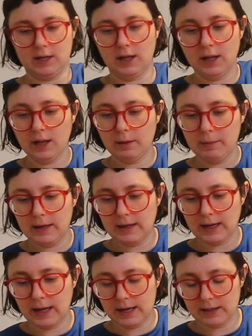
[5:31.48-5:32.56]
a little bit, I
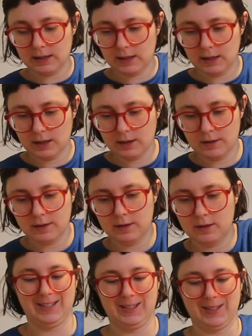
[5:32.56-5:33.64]
guess.
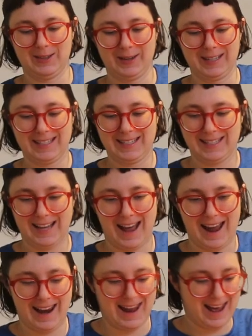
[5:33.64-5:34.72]
So
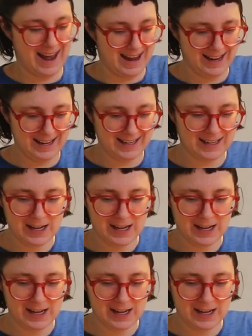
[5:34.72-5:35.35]
exciting.